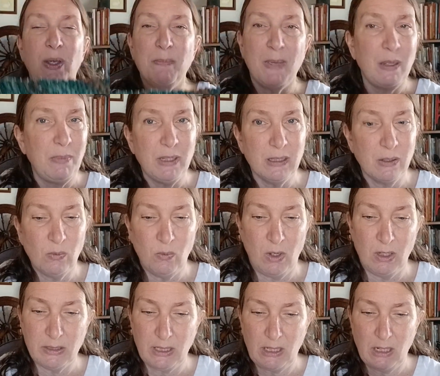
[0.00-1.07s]
know, it may be a little
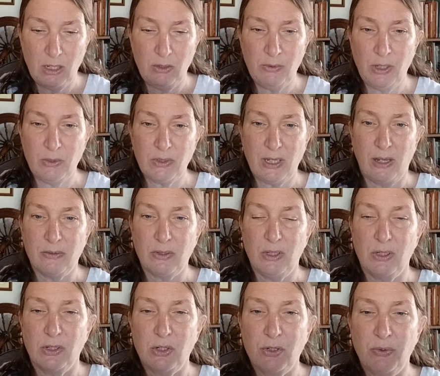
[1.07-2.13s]
wonky. Who knows how it's
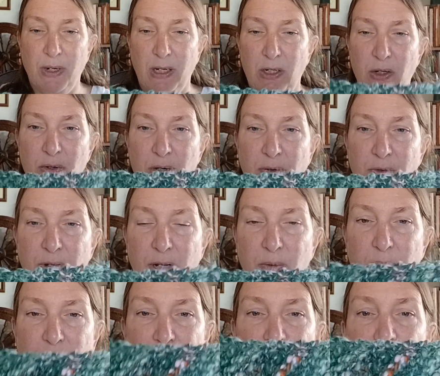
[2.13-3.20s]
going to shrink? You never
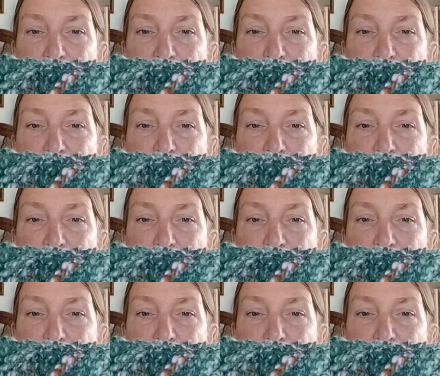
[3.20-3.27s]
know with